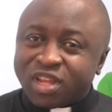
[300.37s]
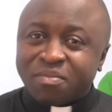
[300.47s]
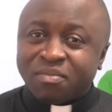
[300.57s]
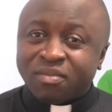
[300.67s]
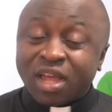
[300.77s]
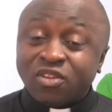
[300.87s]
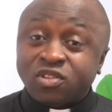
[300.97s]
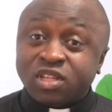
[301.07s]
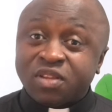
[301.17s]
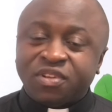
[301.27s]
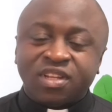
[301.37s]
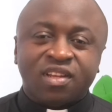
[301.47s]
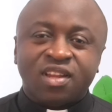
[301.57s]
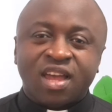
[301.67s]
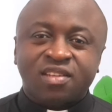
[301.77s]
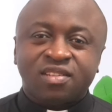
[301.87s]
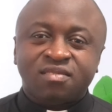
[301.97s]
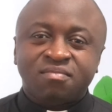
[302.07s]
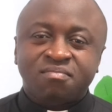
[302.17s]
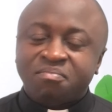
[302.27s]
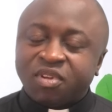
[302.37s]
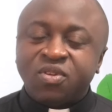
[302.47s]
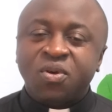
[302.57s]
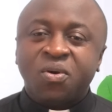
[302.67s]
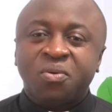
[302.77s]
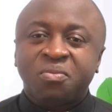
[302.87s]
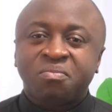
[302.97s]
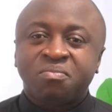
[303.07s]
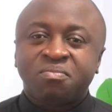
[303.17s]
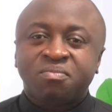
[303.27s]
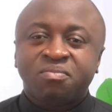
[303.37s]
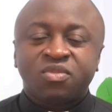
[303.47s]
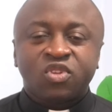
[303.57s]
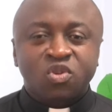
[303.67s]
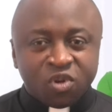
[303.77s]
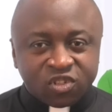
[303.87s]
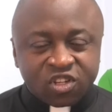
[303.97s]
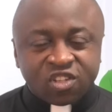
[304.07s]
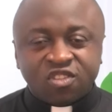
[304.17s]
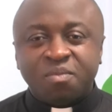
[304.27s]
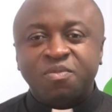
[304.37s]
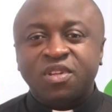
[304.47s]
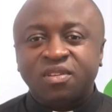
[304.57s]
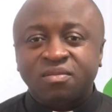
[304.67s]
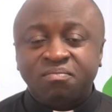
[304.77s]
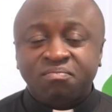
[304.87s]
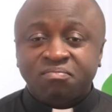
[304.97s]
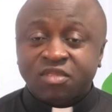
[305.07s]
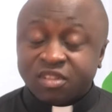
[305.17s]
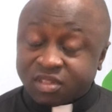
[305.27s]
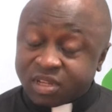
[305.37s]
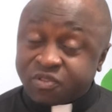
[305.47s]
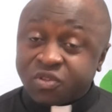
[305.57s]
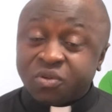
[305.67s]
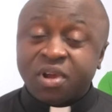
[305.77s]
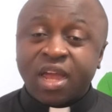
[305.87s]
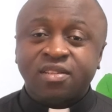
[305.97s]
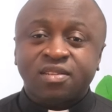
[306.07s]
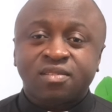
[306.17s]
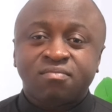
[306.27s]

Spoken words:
them, and just leave it at that? But no, You must say something. Serves you right.